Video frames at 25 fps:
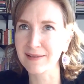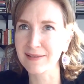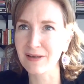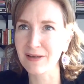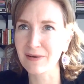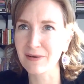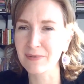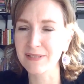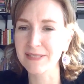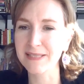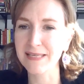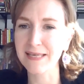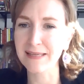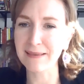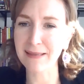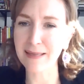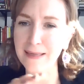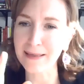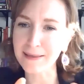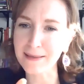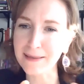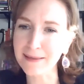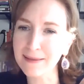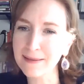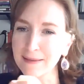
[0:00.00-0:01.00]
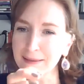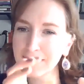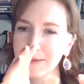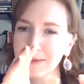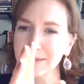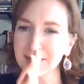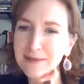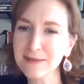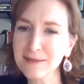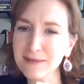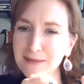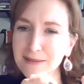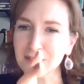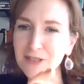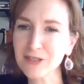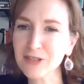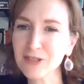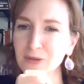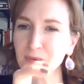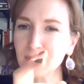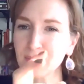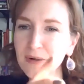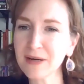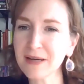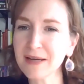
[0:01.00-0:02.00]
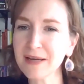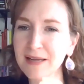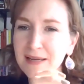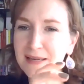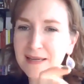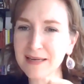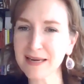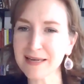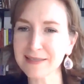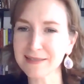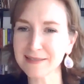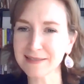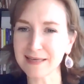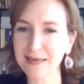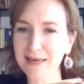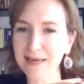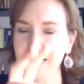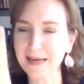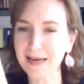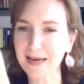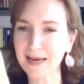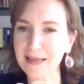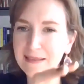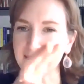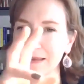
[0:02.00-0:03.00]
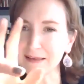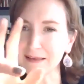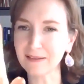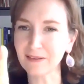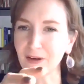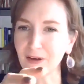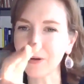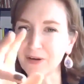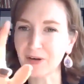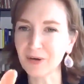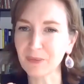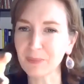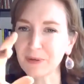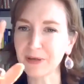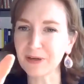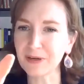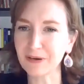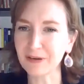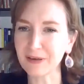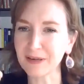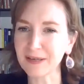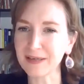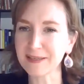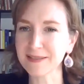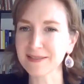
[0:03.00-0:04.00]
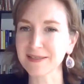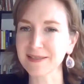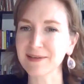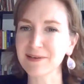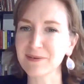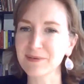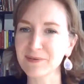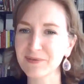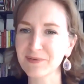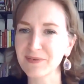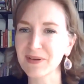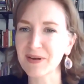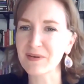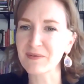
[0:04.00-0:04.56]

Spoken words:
So I would say like storing and nesting, and then longer periods of